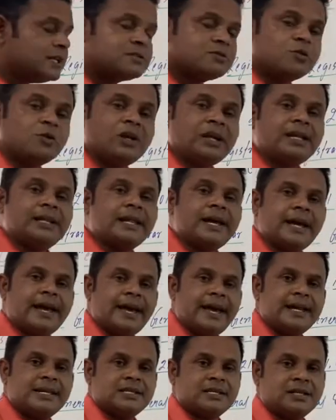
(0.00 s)
only the
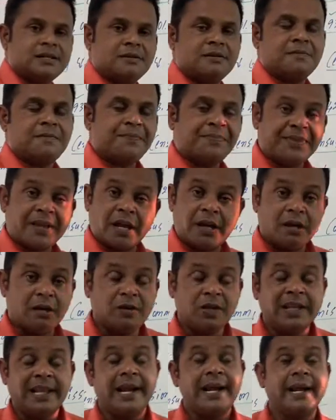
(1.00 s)
age. And
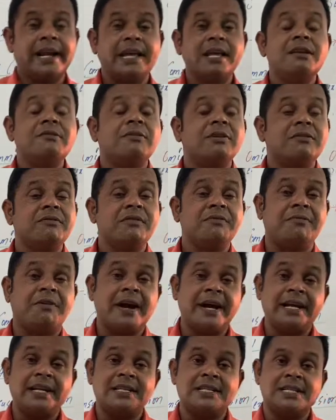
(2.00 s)
not only that, even we
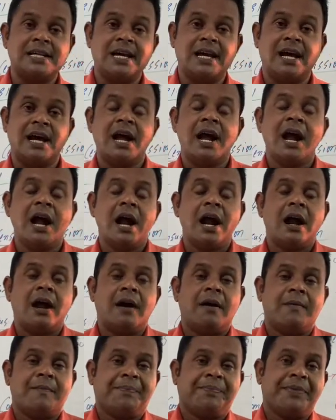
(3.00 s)
find
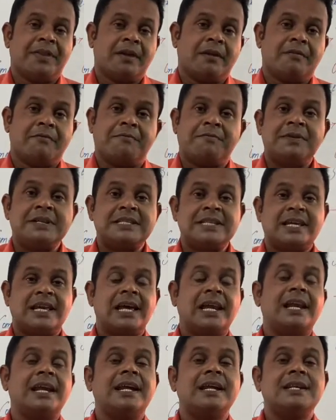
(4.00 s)

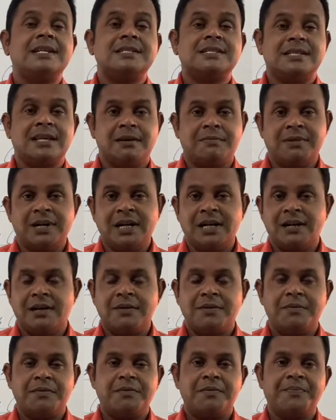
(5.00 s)
physically disabled
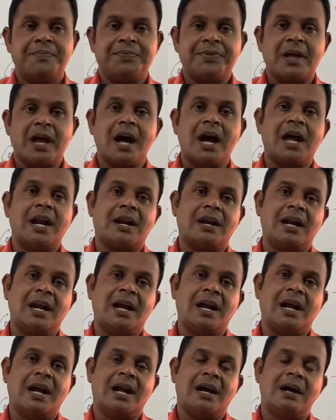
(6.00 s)
or
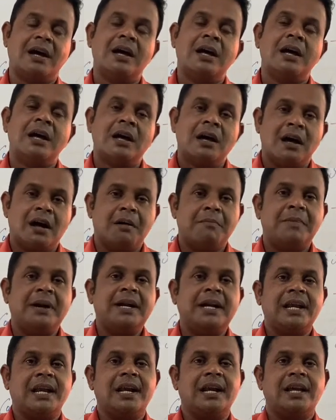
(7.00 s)

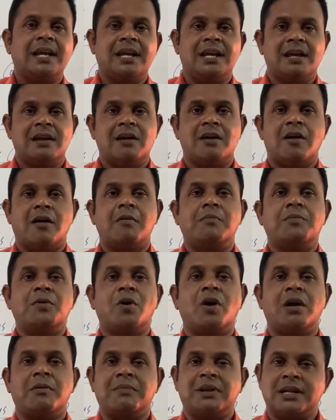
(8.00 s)
mentally
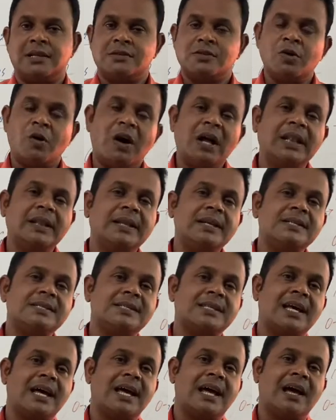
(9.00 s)
abnormal. So all
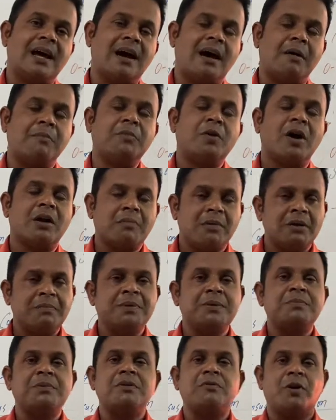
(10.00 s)
these abnormal
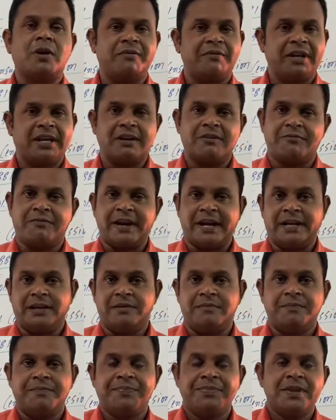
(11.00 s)
people what we can
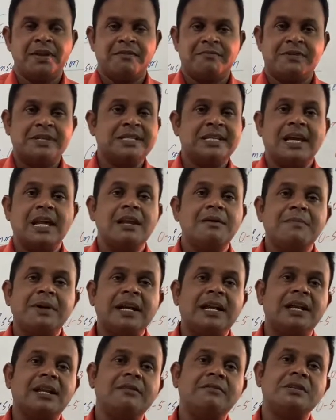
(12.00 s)
find. physically,
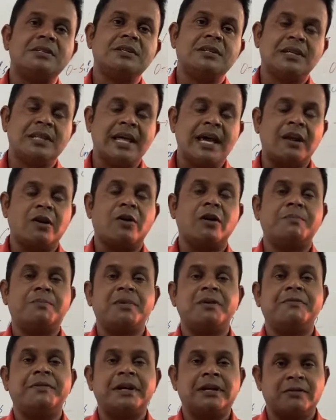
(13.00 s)
mentally, which they are not
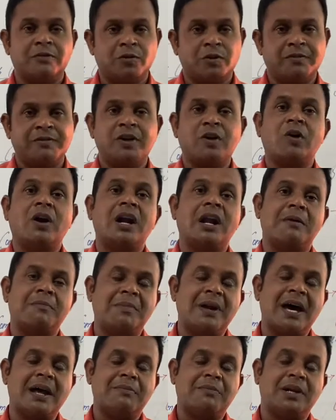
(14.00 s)
perfect, what we call
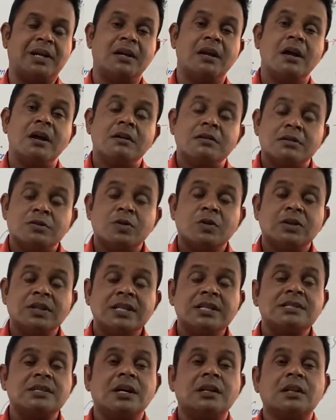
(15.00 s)
abnormal. So
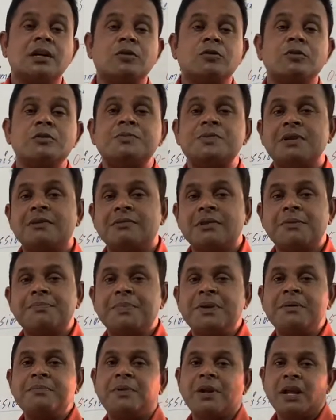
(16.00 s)
these are the groups of the
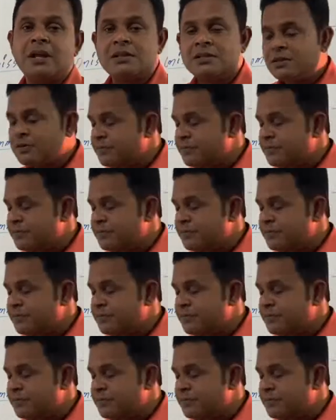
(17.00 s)
people also